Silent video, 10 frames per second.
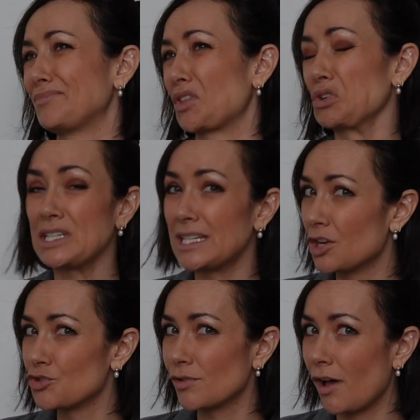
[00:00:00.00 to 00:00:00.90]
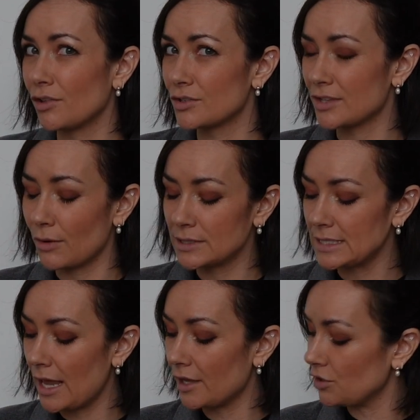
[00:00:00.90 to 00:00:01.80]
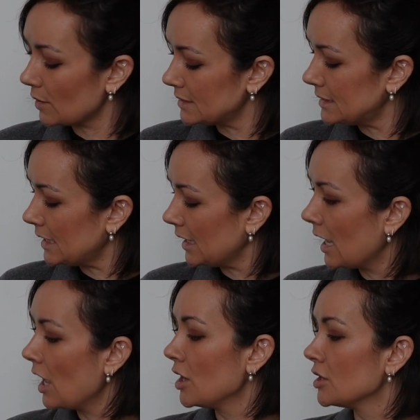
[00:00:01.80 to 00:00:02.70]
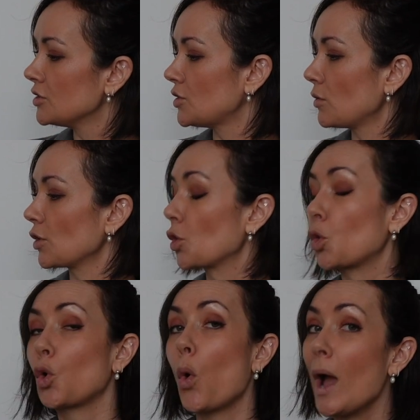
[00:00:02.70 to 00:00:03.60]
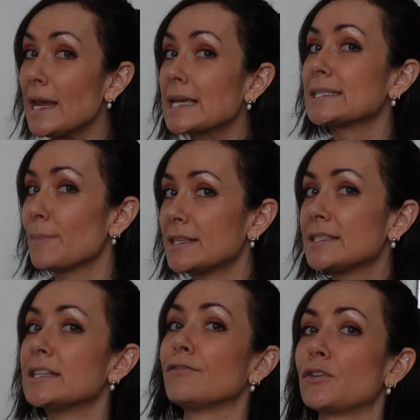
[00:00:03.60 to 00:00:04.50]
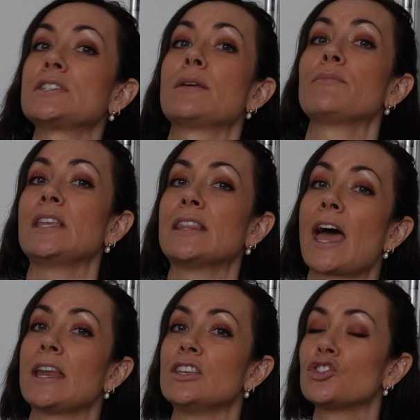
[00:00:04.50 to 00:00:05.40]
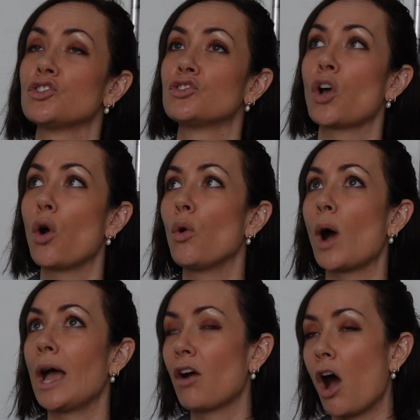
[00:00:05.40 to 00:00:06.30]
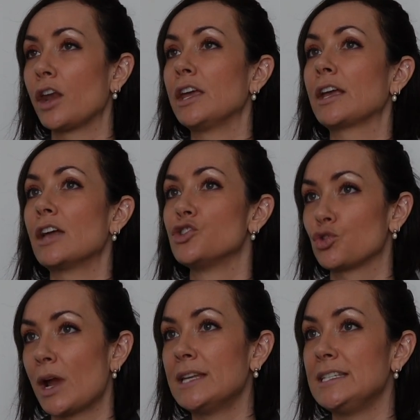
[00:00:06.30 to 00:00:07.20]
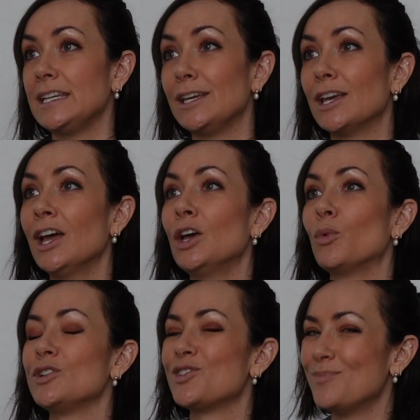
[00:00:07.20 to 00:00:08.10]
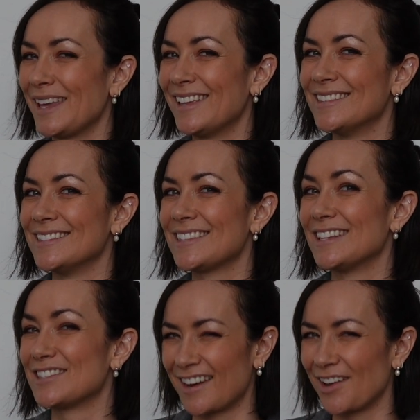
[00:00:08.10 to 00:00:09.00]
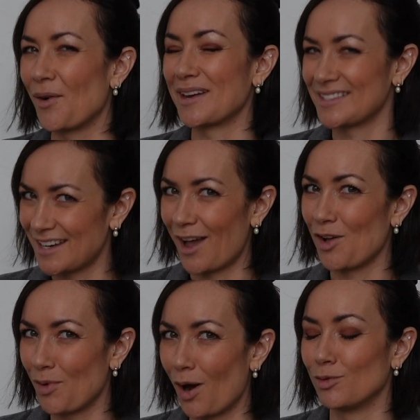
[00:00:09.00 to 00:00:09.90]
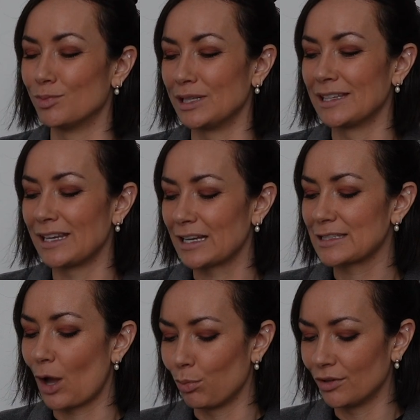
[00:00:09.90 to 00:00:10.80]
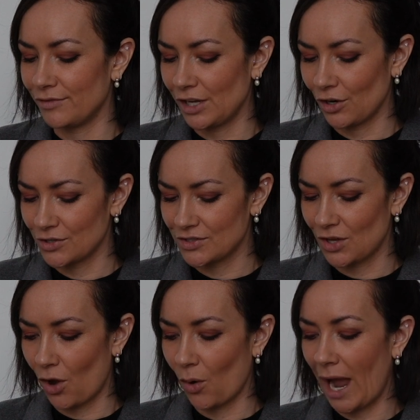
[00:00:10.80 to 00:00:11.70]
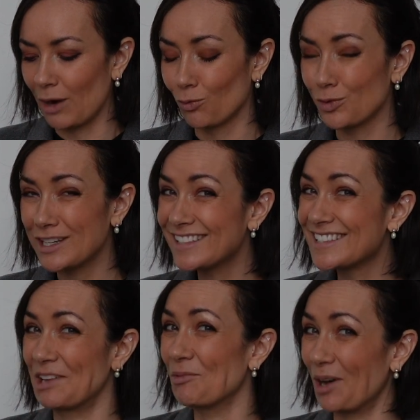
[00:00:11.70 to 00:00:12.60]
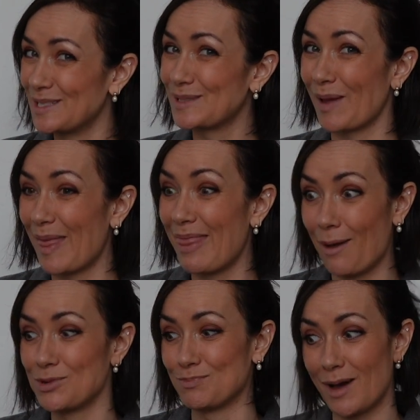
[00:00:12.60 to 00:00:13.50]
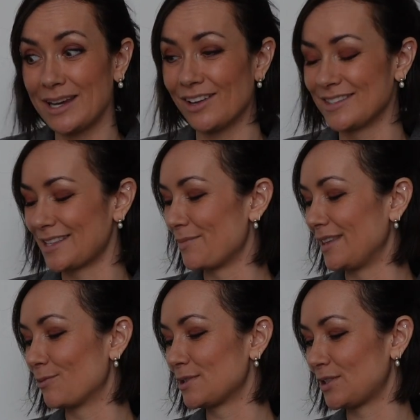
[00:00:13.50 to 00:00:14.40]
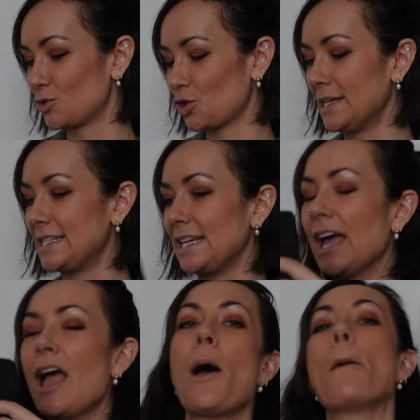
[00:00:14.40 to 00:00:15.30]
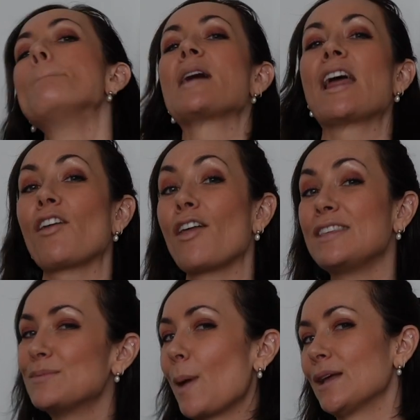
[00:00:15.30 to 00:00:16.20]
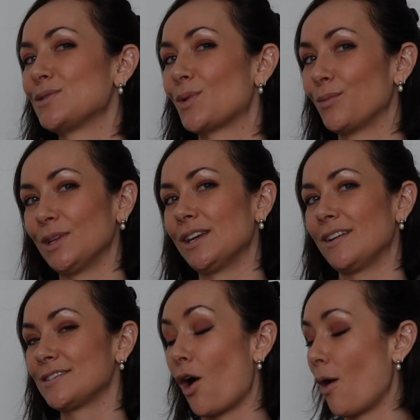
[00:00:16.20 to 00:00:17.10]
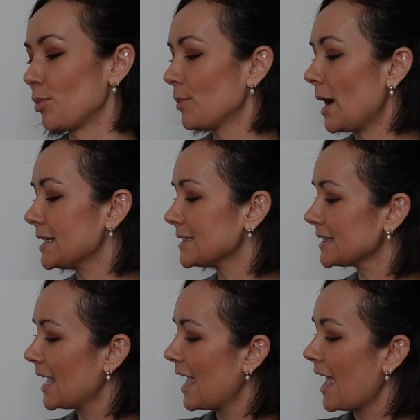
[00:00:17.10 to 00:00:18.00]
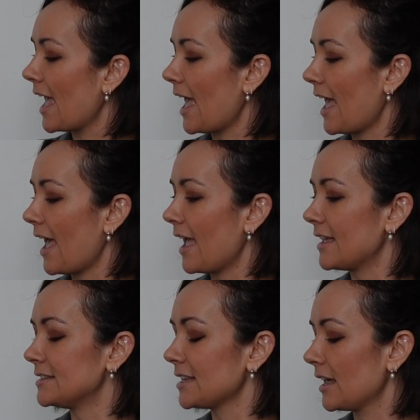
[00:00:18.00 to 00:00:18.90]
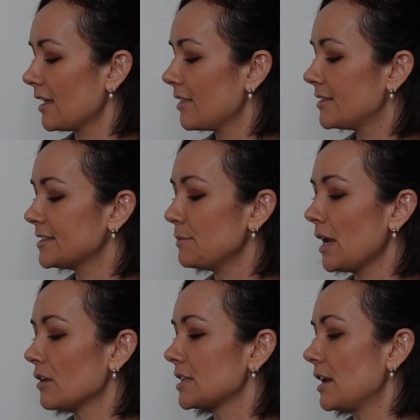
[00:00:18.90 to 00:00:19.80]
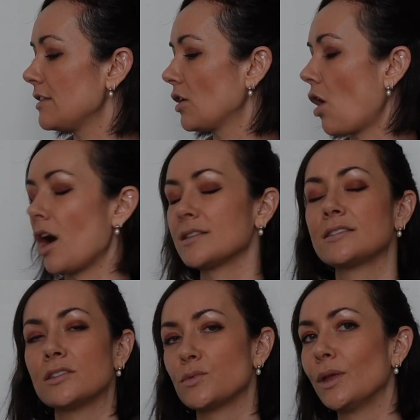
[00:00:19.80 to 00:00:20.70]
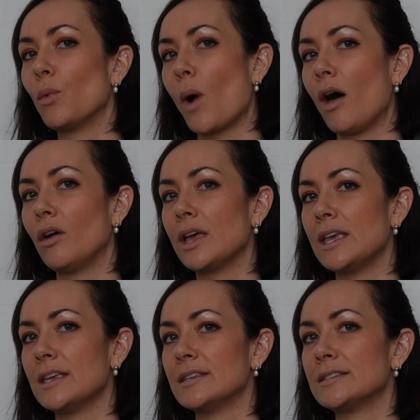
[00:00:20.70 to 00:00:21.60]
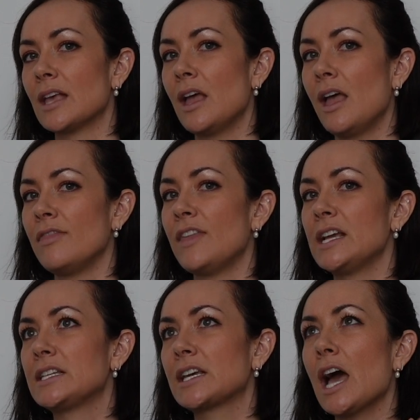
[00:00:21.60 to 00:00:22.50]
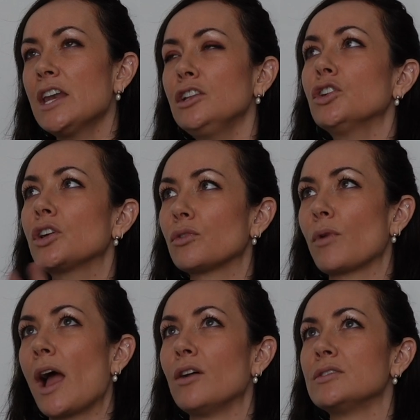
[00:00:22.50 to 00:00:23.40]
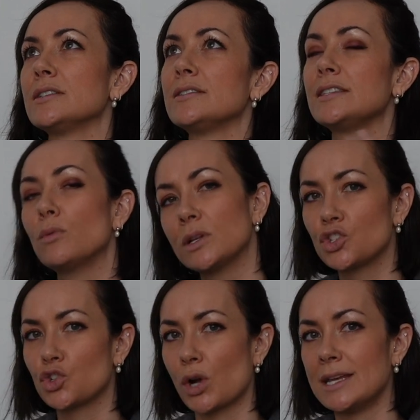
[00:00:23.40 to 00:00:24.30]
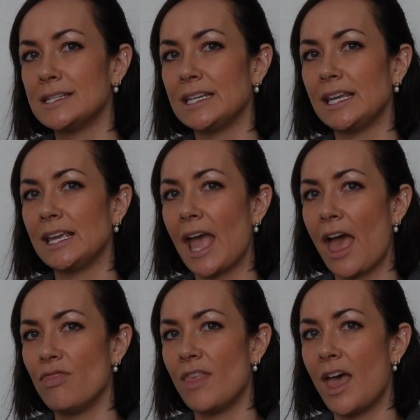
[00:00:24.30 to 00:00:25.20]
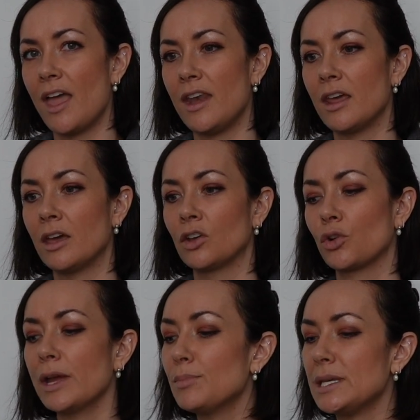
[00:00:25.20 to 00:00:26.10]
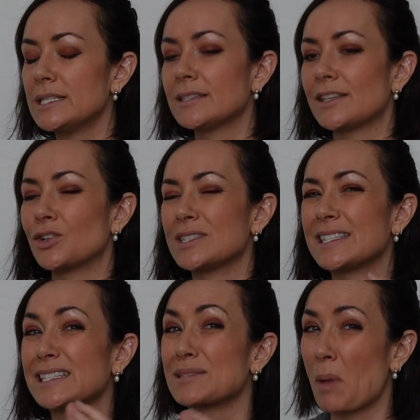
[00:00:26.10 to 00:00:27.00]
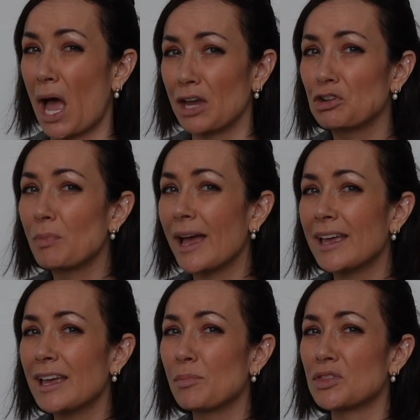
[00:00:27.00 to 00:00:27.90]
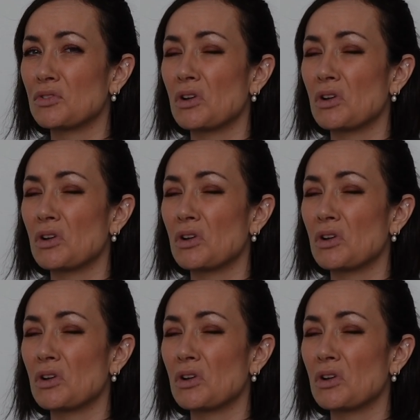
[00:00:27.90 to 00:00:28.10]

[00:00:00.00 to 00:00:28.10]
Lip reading: $1,300, I would say, USD. So they're quite expensive for something that is so iconic and trendy, which means it's going to go out of style probably in the next couple of years. So I really didn't want to spend that much money on something that was so trendy, but I thought these pants were a really nice compromise. And something else that I think COS does really well is they kind of look it around and see what's trendy and then create pieces that are inspired by it, but they're